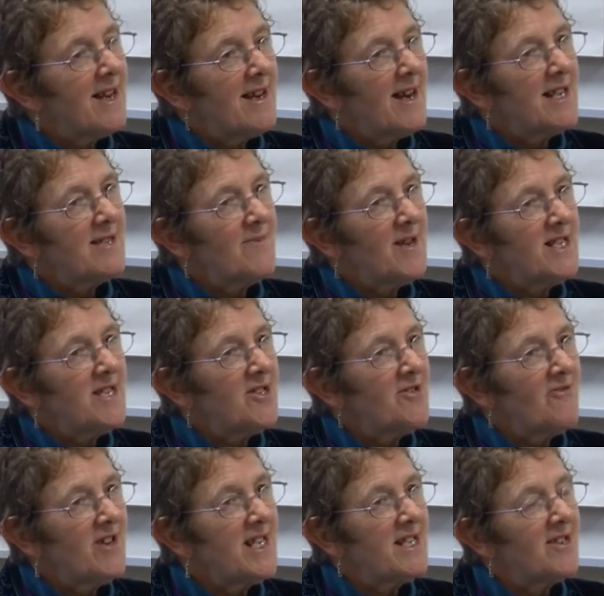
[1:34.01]

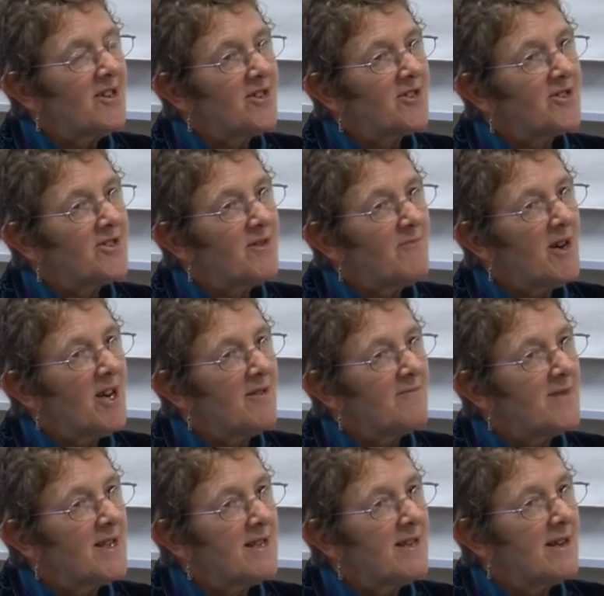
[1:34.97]
asbestos research
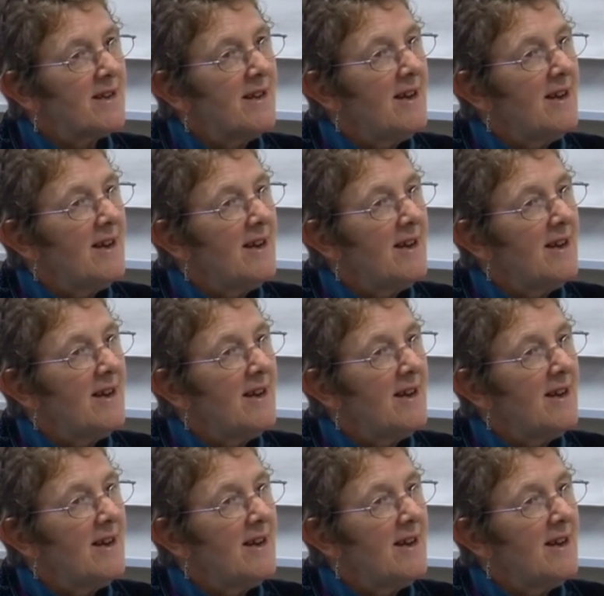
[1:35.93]
department